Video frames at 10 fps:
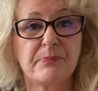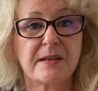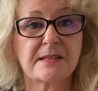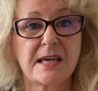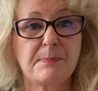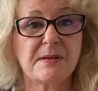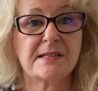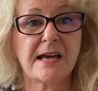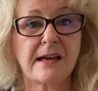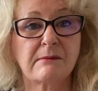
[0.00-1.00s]
tape it
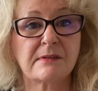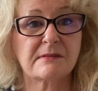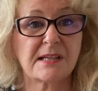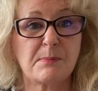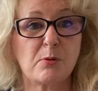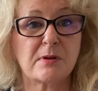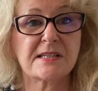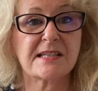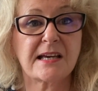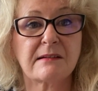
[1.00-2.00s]
down, tape all this
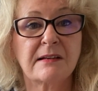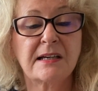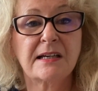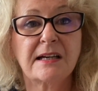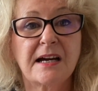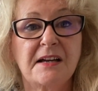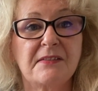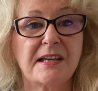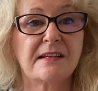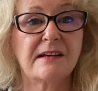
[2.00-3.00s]
down, and
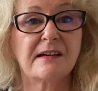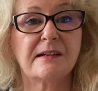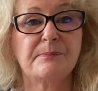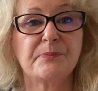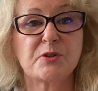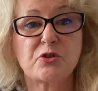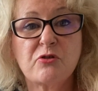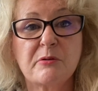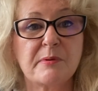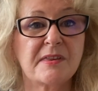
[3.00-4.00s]
then
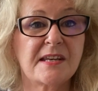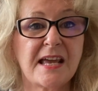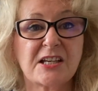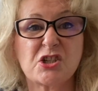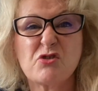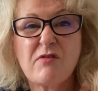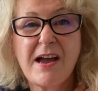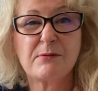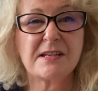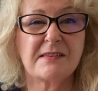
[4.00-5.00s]
true in the neck, just
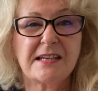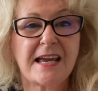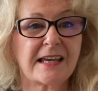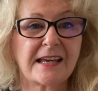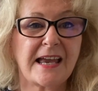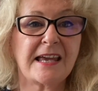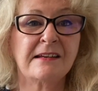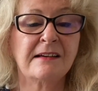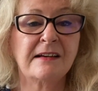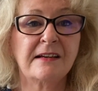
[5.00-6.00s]
round in the neck again.
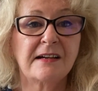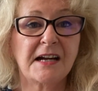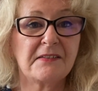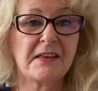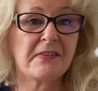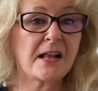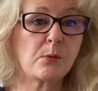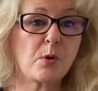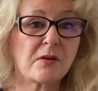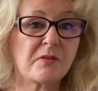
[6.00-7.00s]
And then that'll
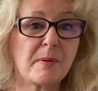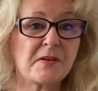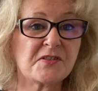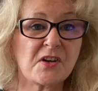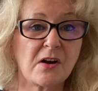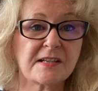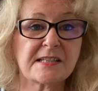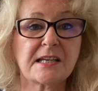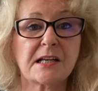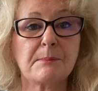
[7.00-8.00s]
work for both sides,
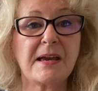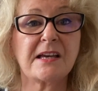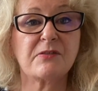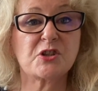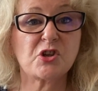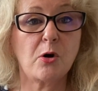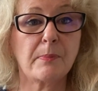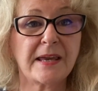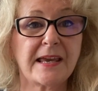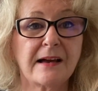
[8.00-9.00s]
and it'll make the top
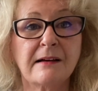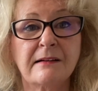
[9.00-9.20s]
here.